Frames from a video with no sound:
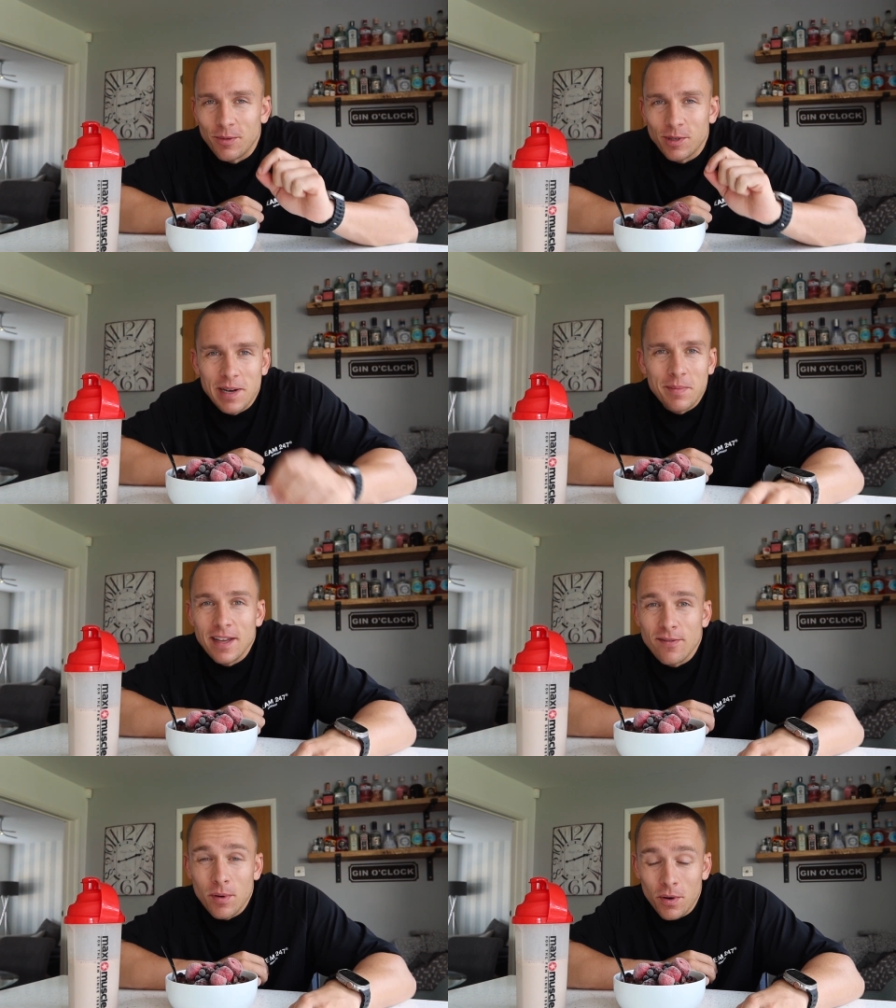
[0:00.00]
It was
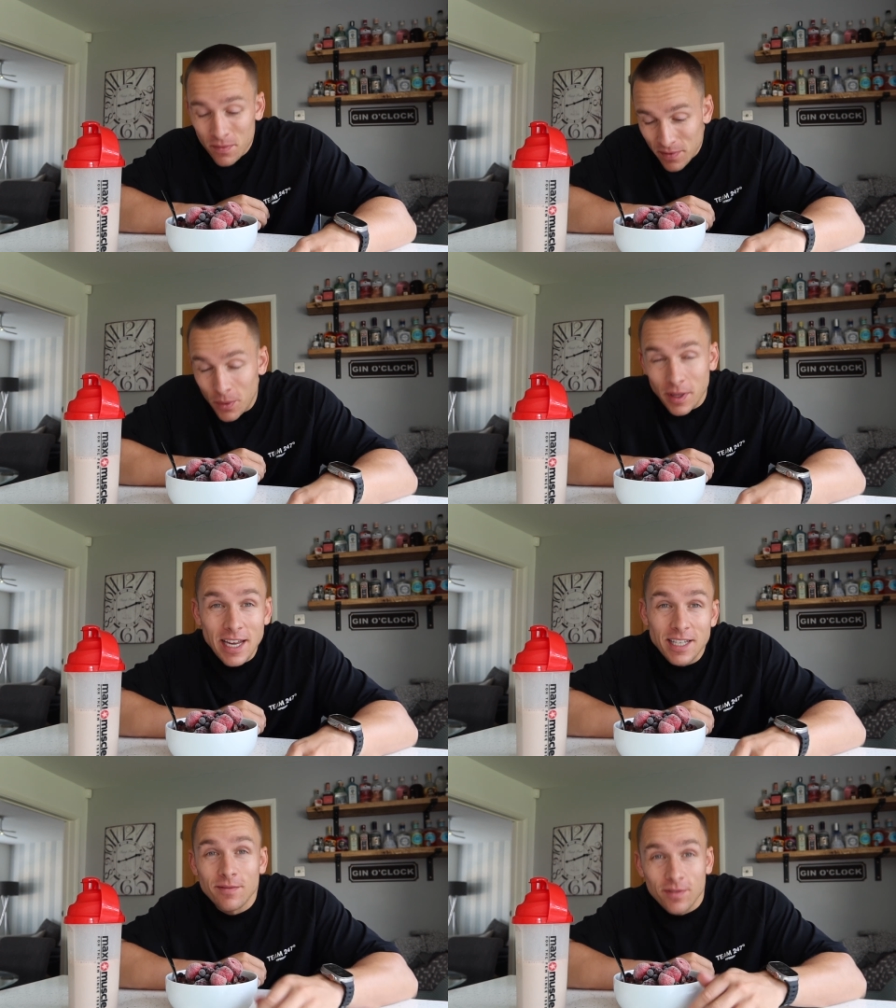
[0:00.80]
unbelievable. Feel
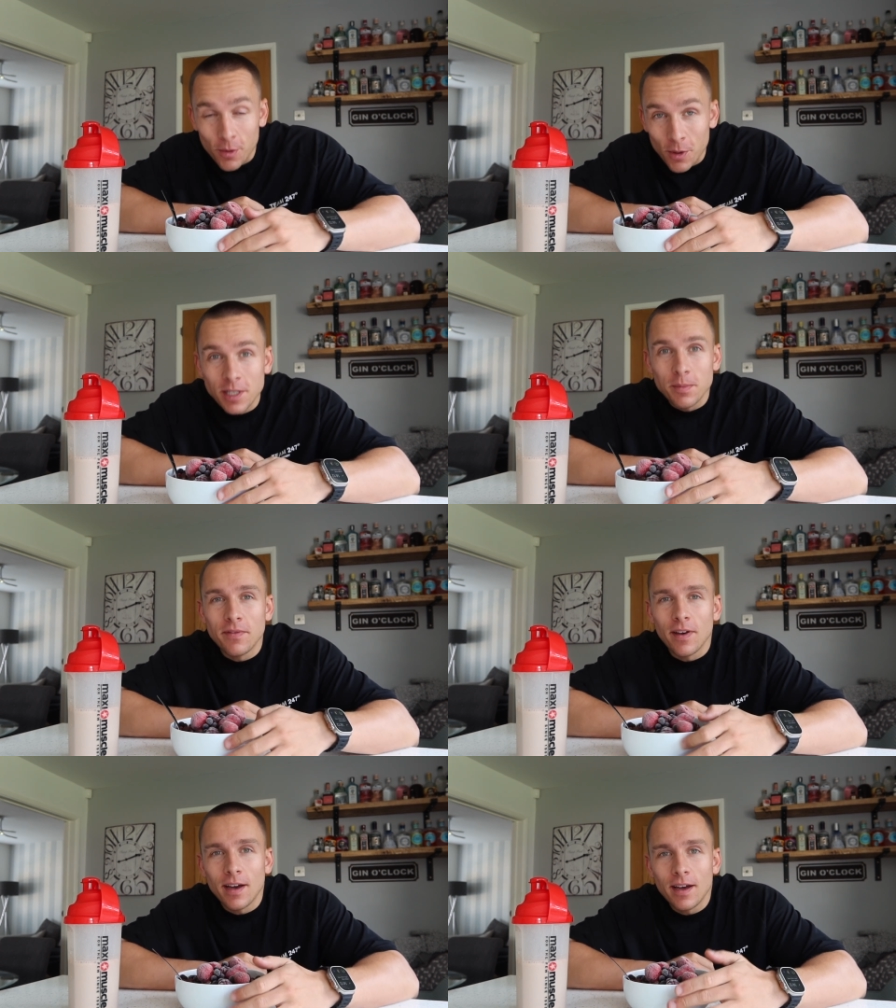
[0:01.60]
decent, feel good to be
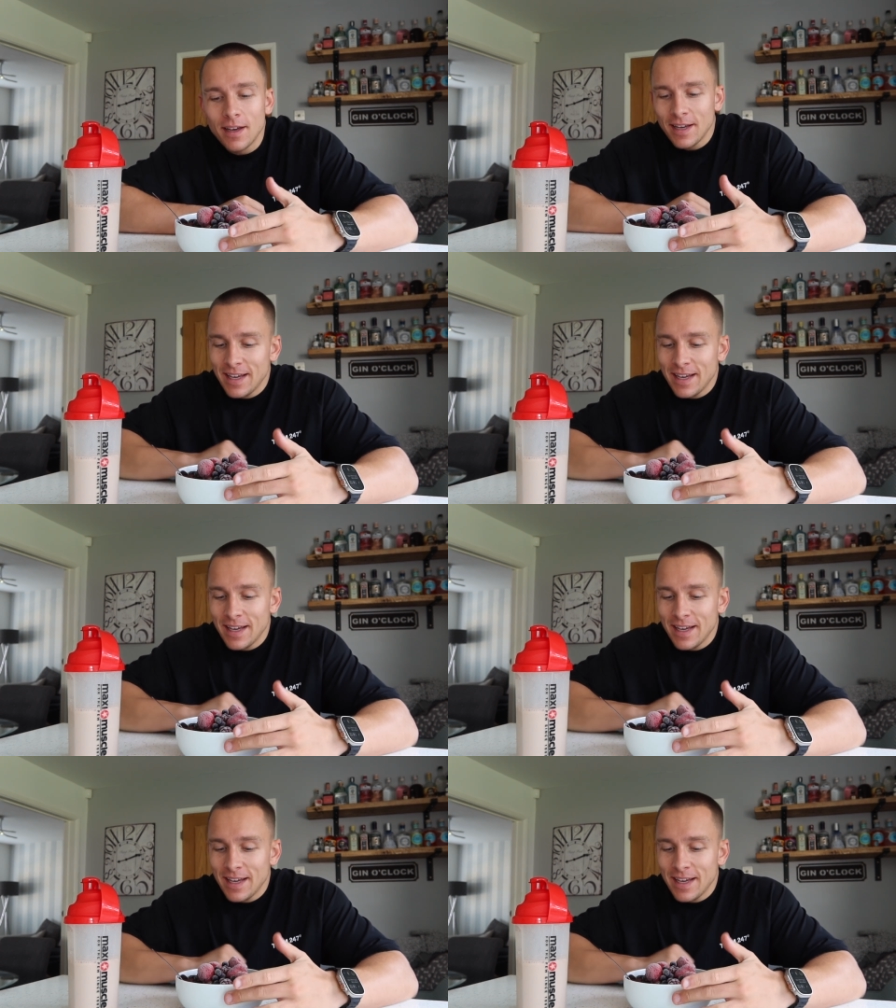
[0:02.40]
fair.